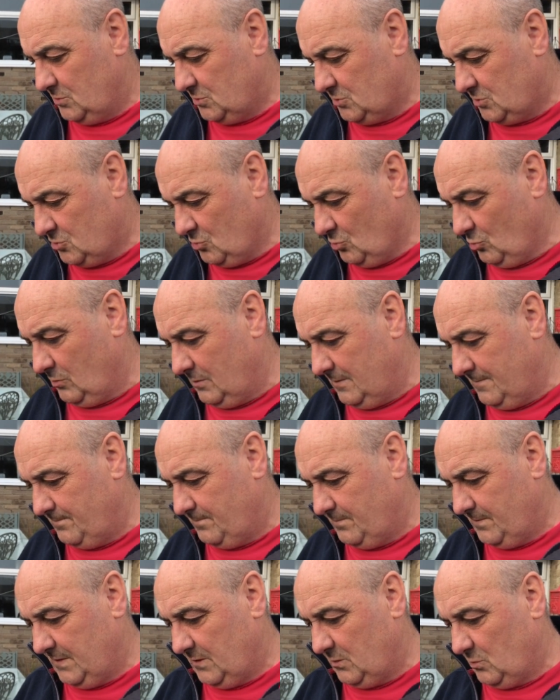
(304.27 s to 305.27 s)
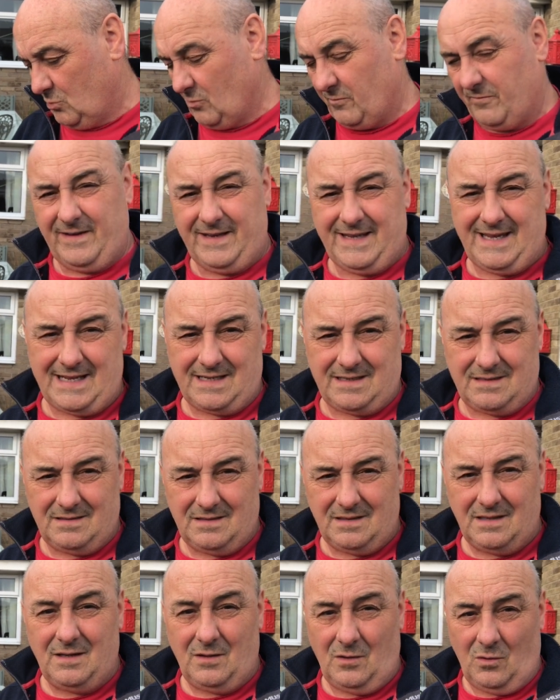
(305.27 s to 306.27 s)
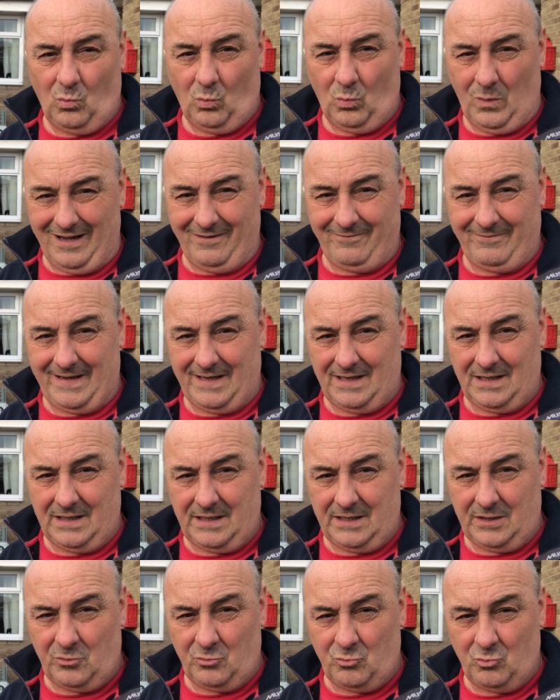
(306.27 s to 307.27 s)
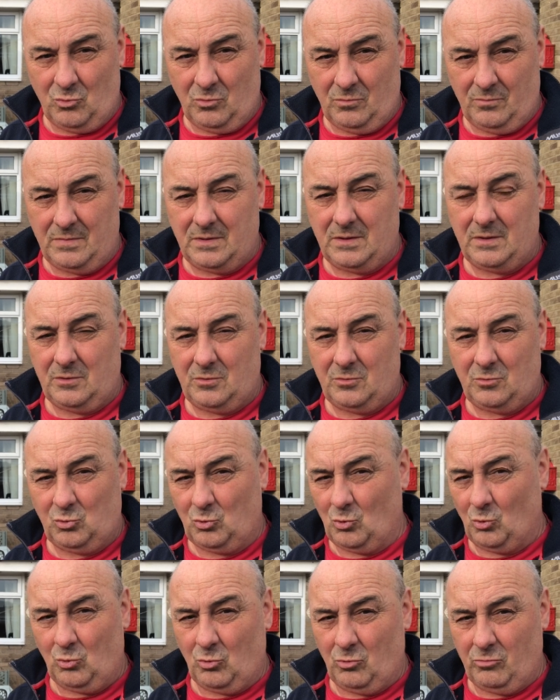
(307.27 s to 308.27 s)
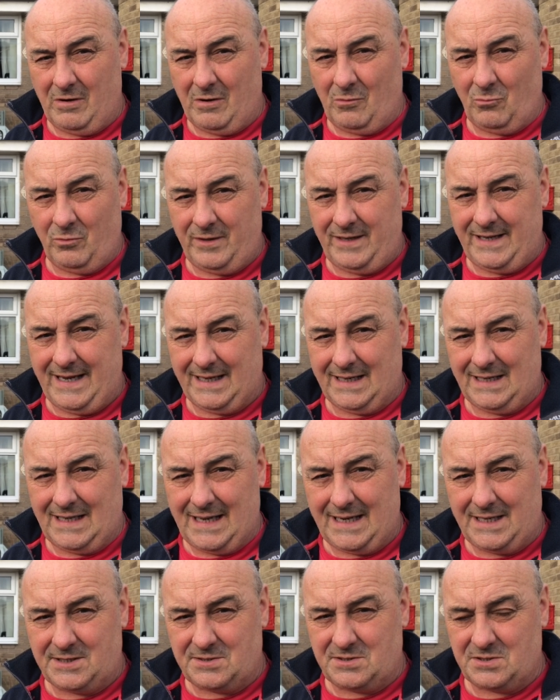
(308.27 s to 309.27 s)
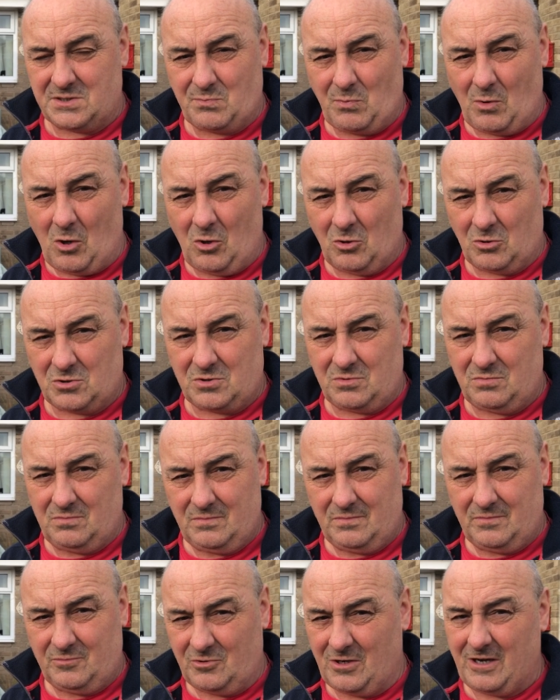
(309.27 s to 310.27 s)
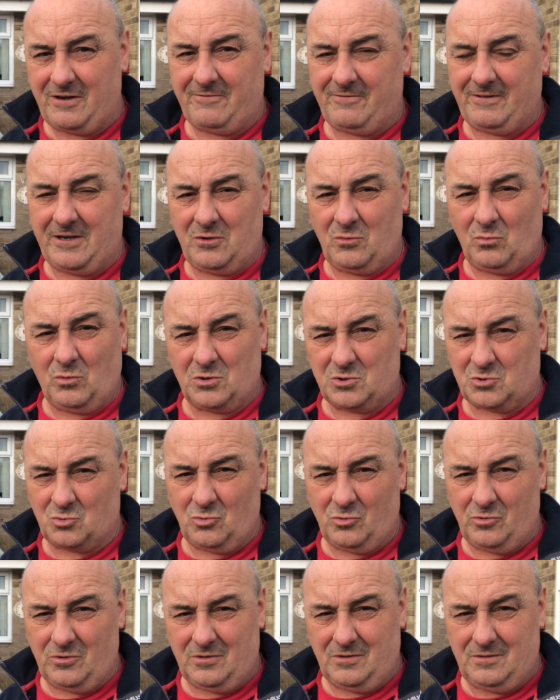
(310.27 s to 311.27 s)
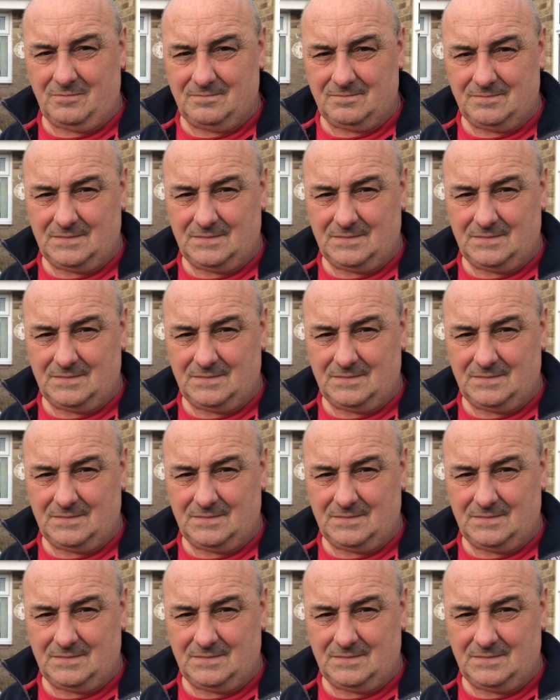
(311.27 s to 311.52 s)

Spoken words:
So don't forget, well ventilated room. Don't go around with naked lights and sparks trying to find out what's going on.